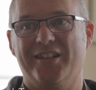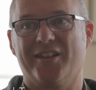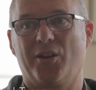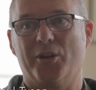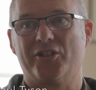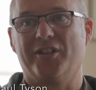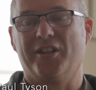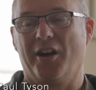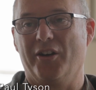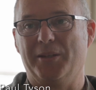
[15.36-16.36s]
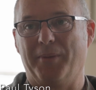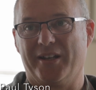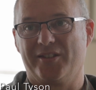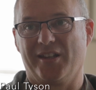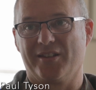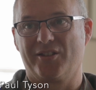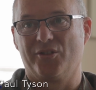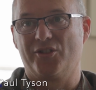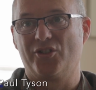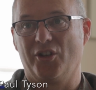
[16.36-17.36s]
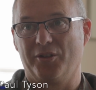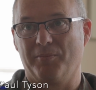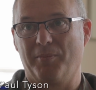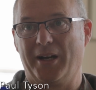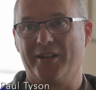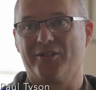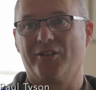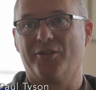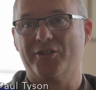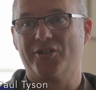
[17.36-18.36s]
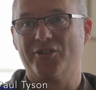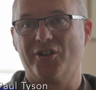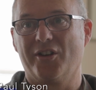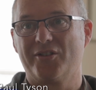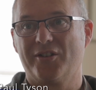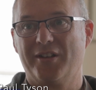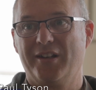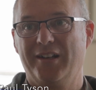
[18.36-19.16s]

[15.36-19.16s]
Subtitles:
is a question that only makes sense to certain parts of the Christian church.